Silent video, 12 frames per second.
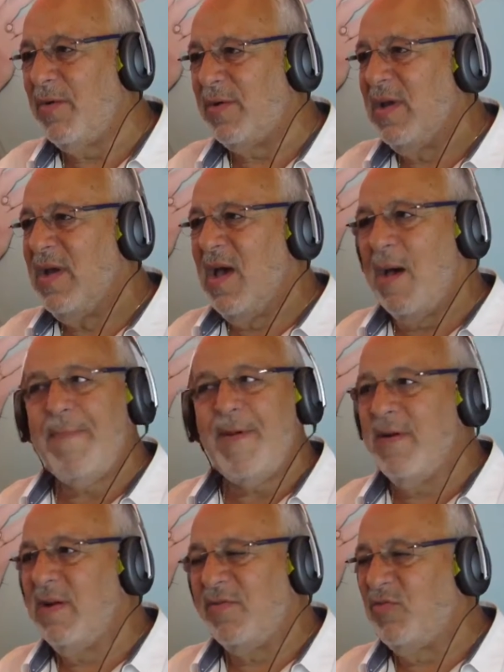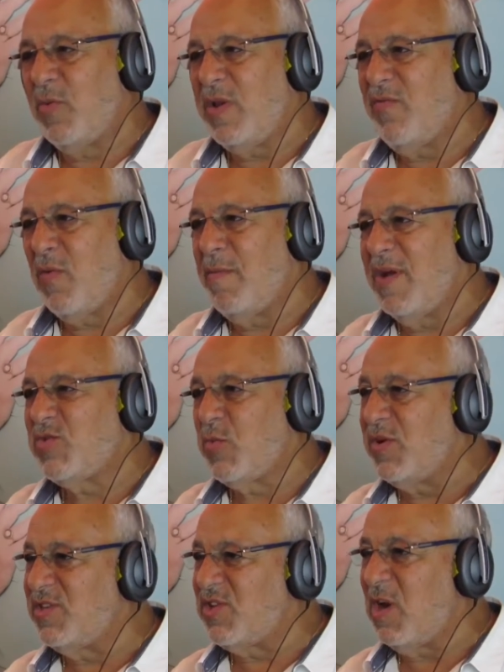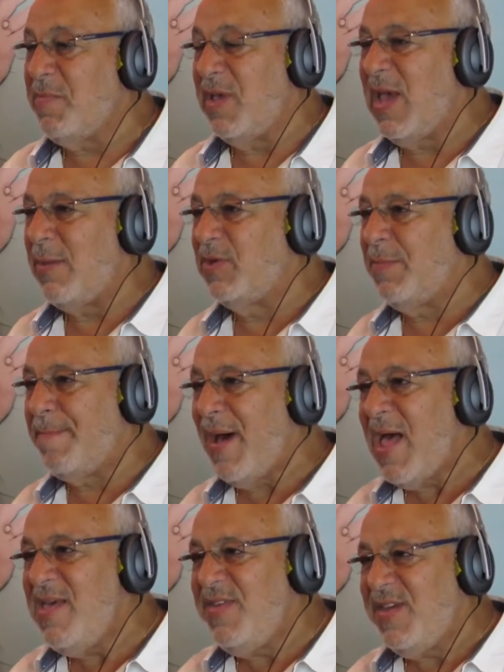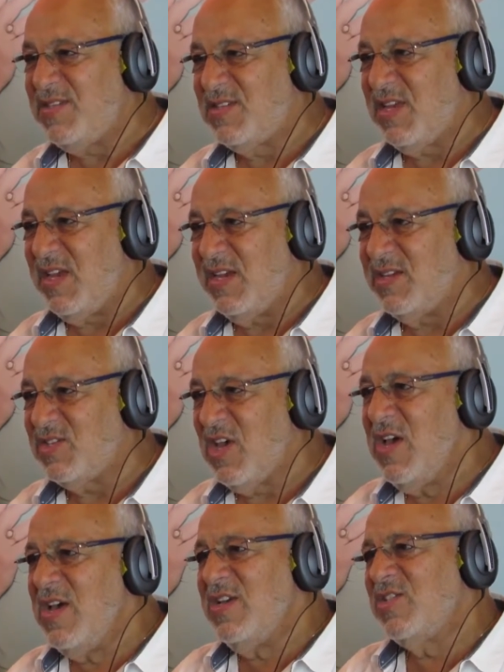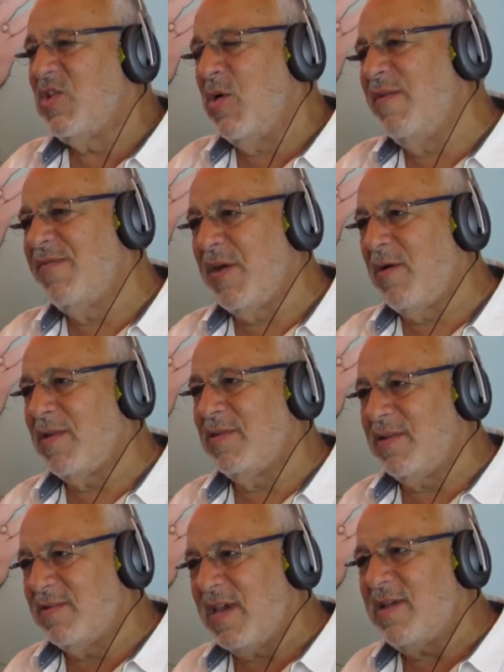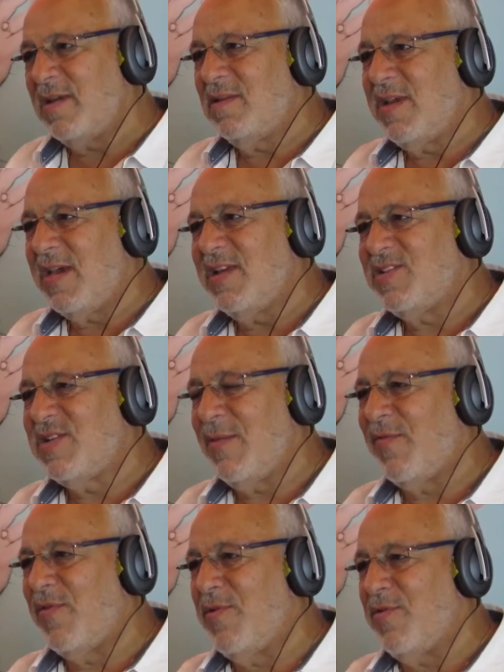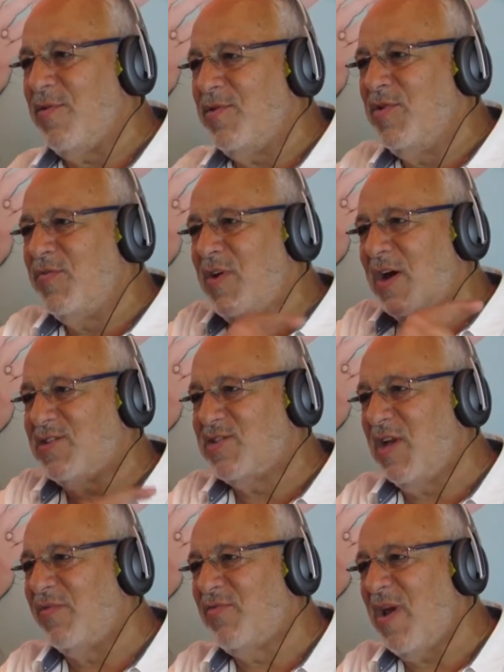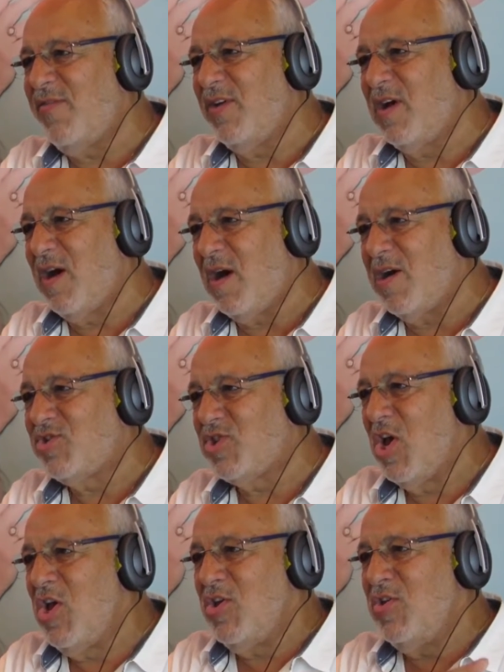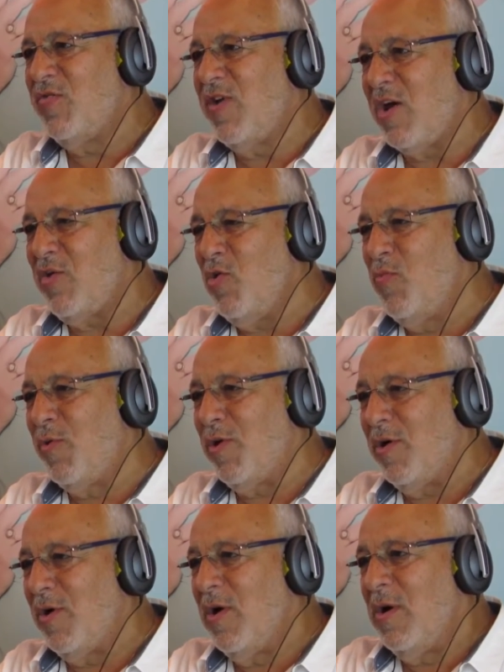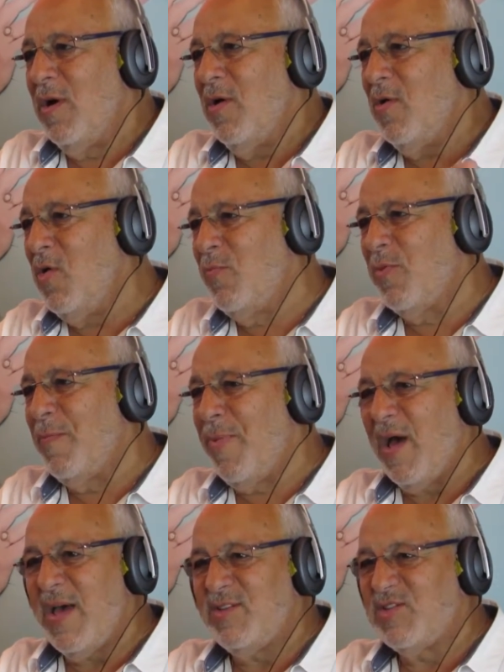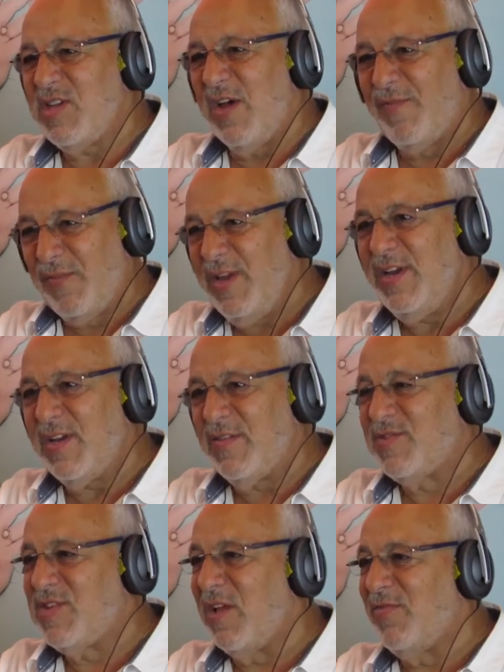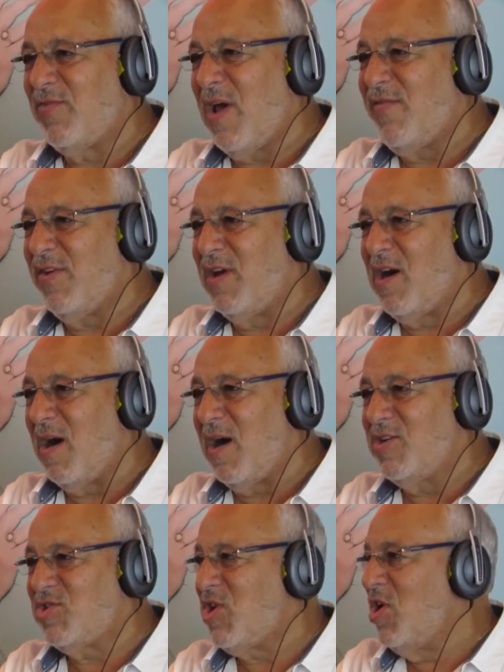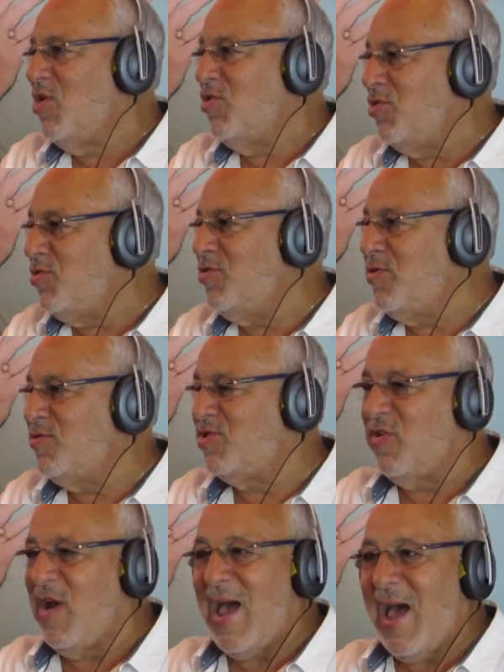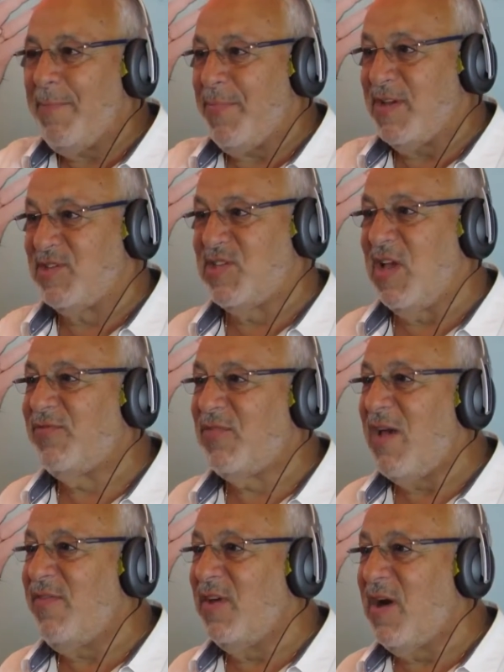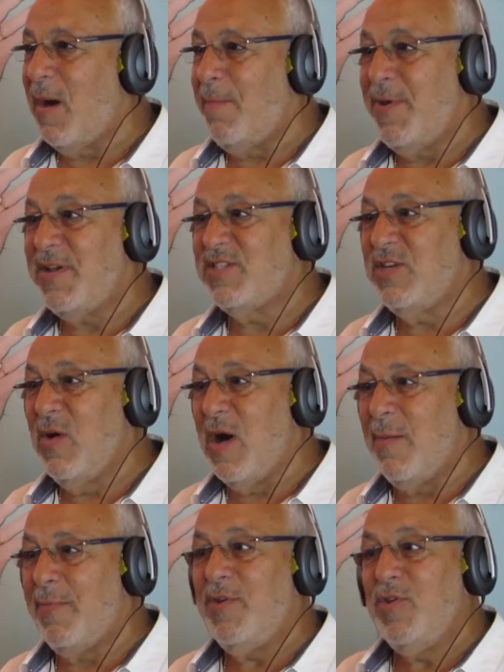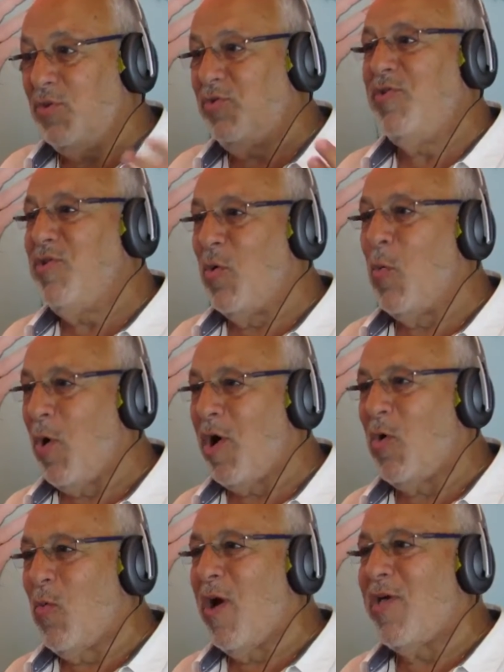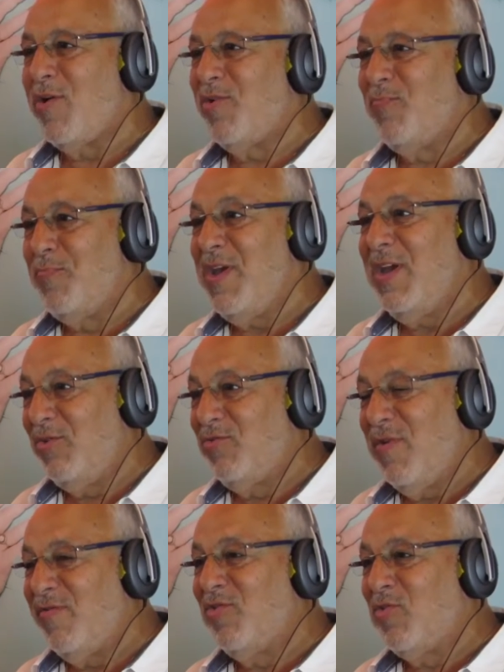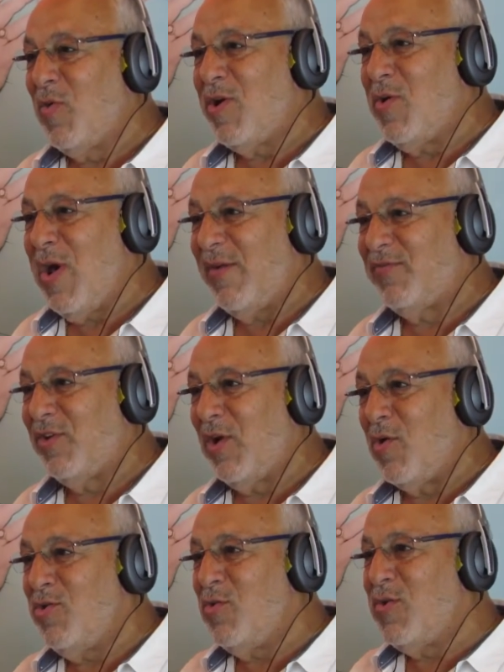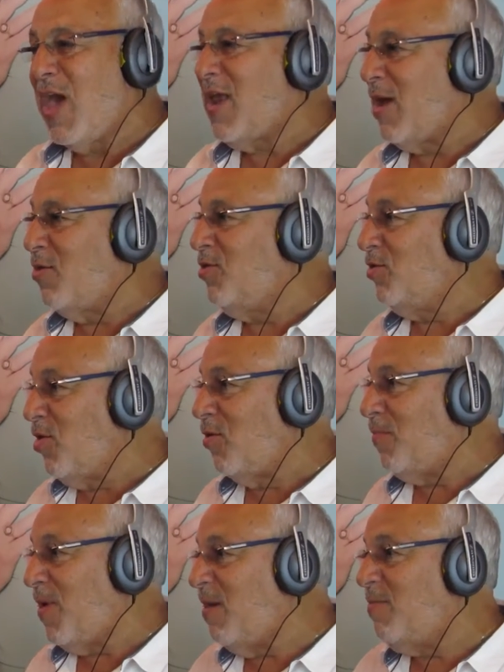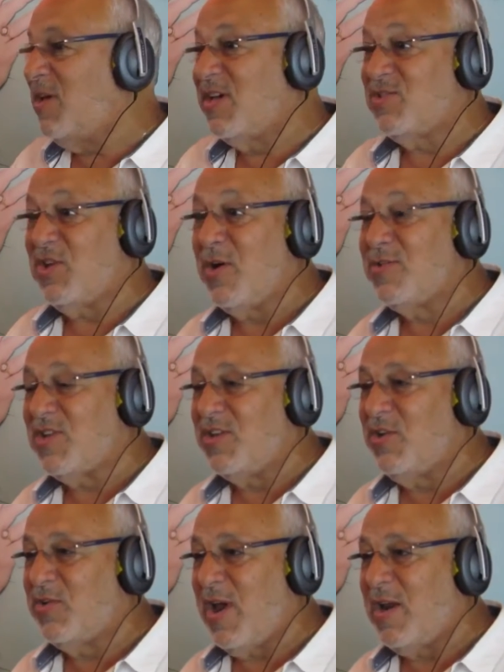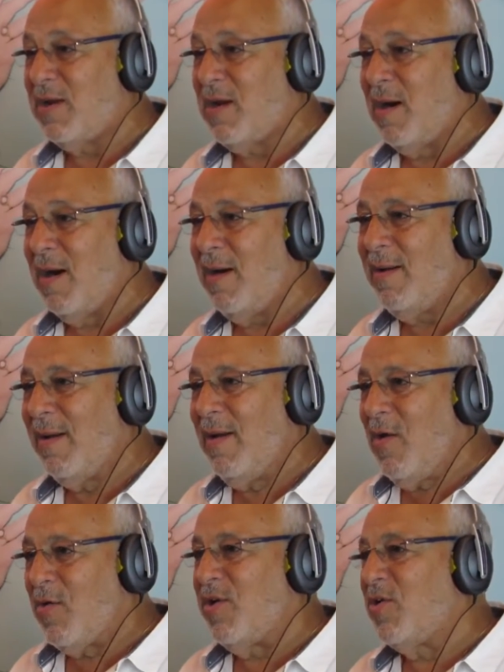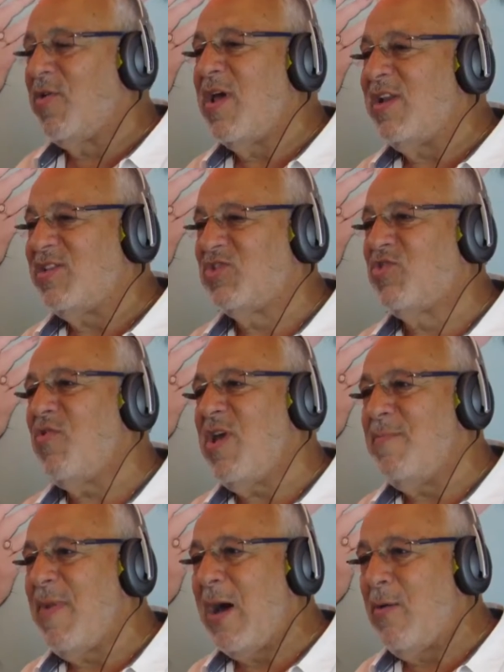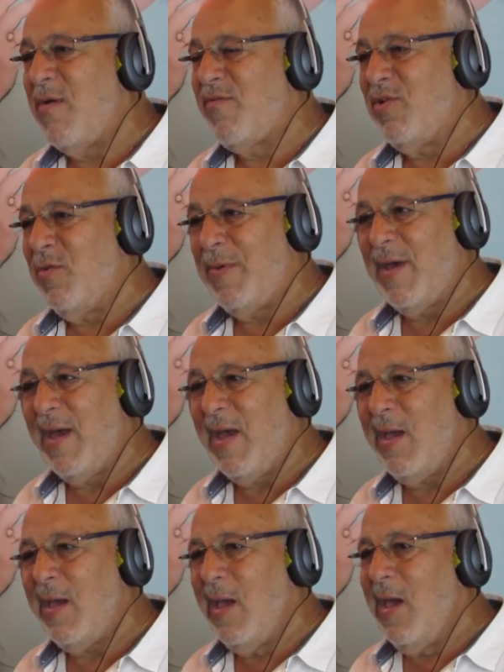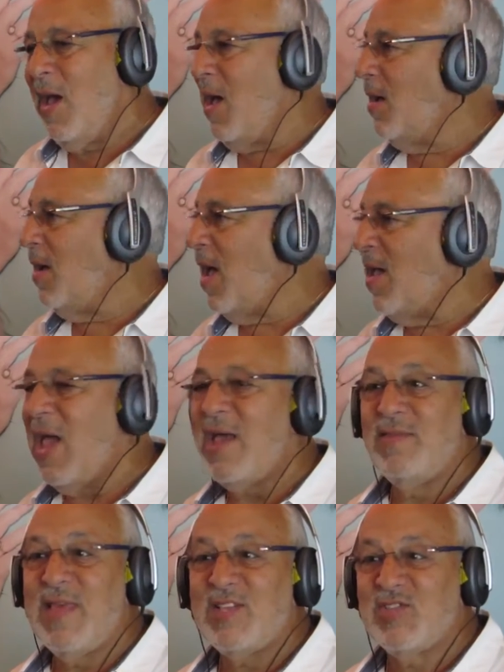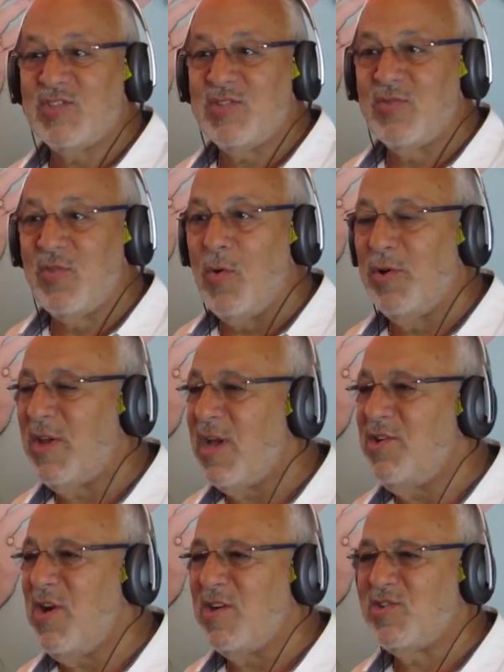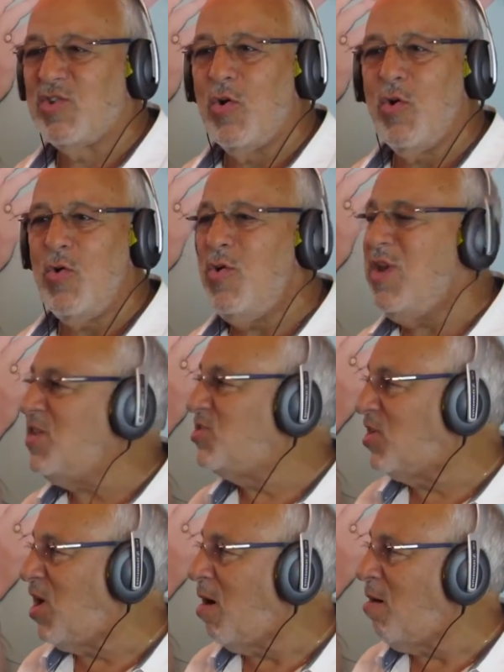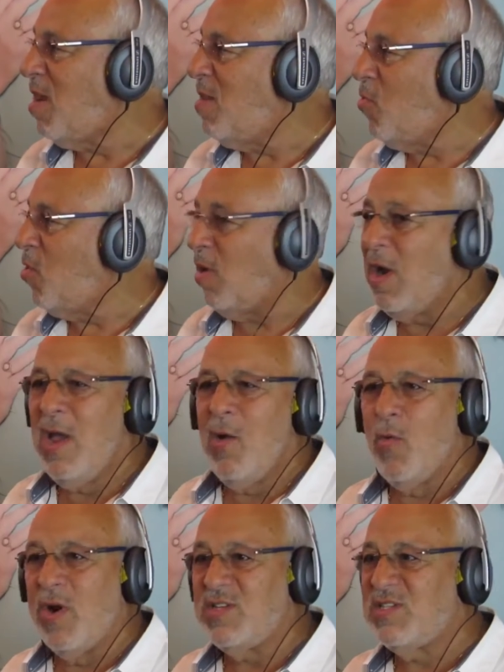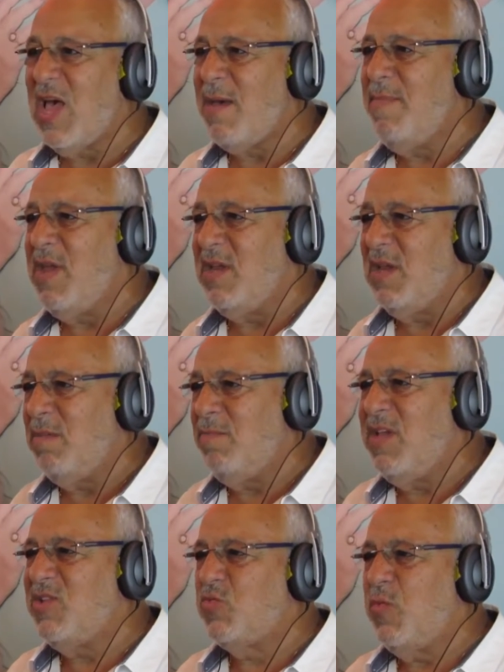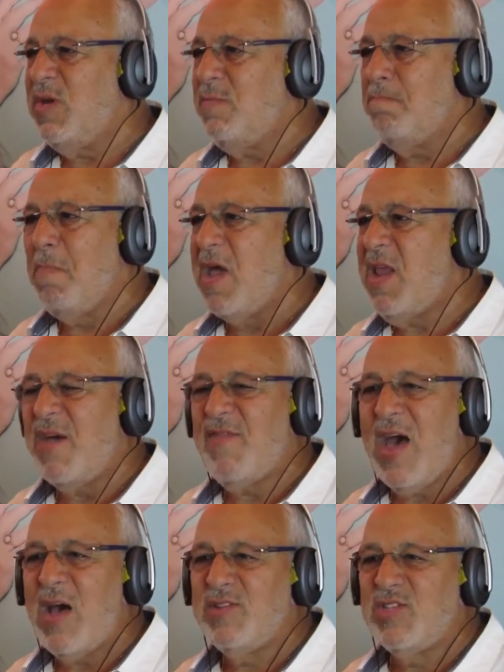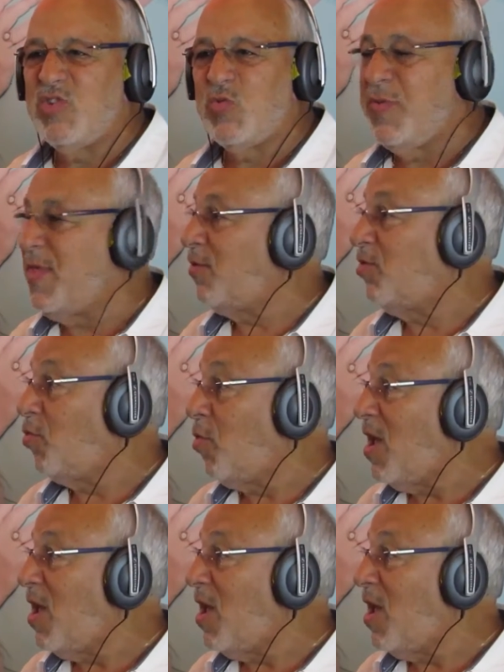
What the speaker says: about a period of 24 months. We're going to start being able to buy these things. So if take it a step further. You've got self-driving cars. You've got Uber. Uber buys a fleet of self-driving cars. You use your app. A self-driving car picks you up. You do your work while you're being driven to where you have to go. You get out. You don't pay because it goes on your credit card or your credit stream, however you pay. And that's the whole 9 yards. So who needs a car anymore? What does that mean? It means we might have houses without